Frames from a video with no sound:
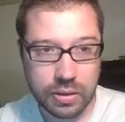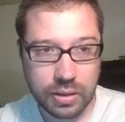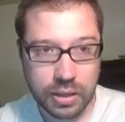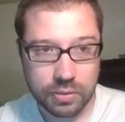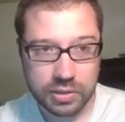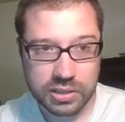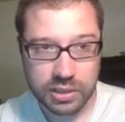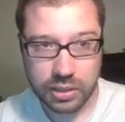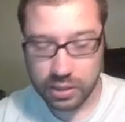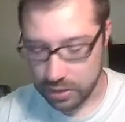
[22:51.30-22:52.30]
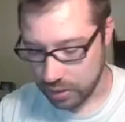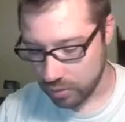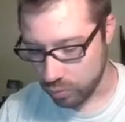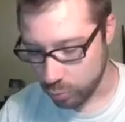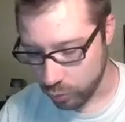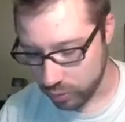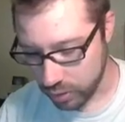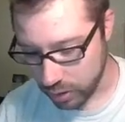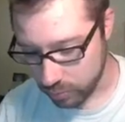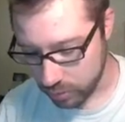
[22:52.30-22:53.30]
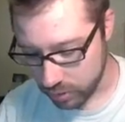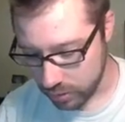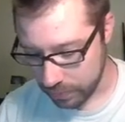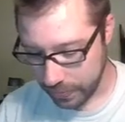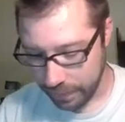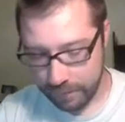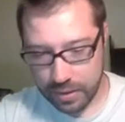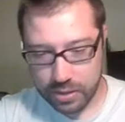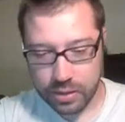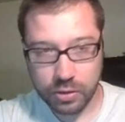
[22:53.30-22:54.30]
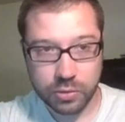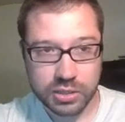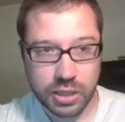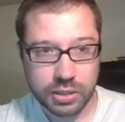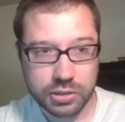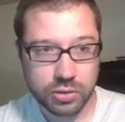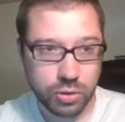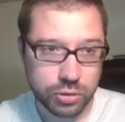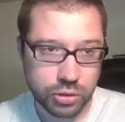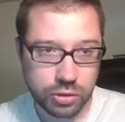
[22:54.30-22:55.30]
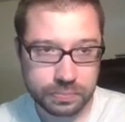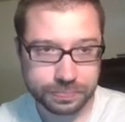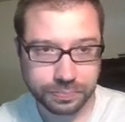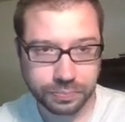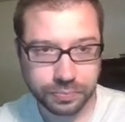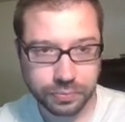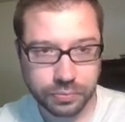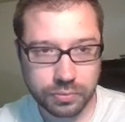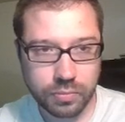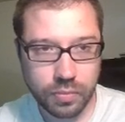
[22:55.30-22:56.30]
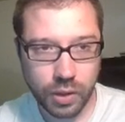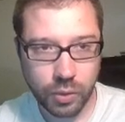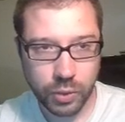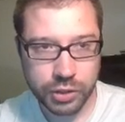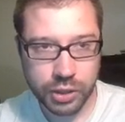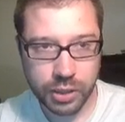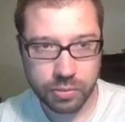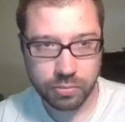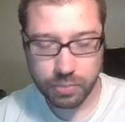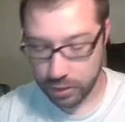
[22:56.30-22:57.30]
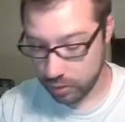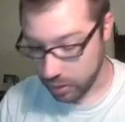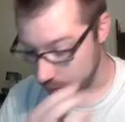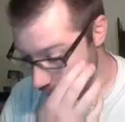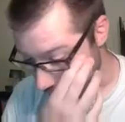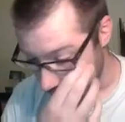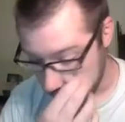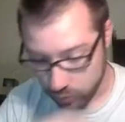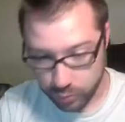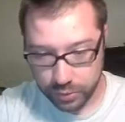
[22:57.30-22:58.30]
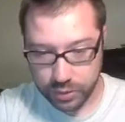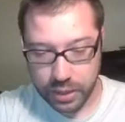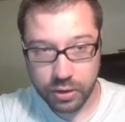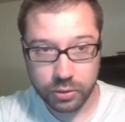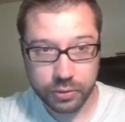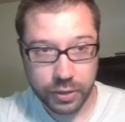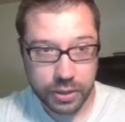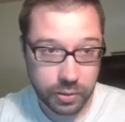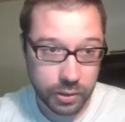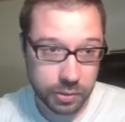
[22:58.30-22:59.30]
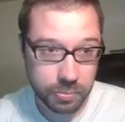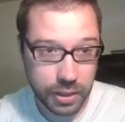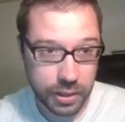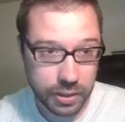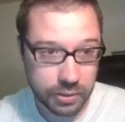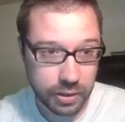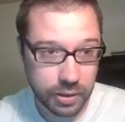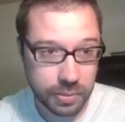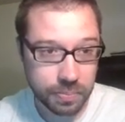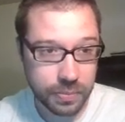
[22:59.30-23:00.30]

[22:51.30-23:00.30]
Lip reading: Kind of a silly removal combo there. And then Gozani's Torture, which can make a lot of value with Herald of Ankulim and the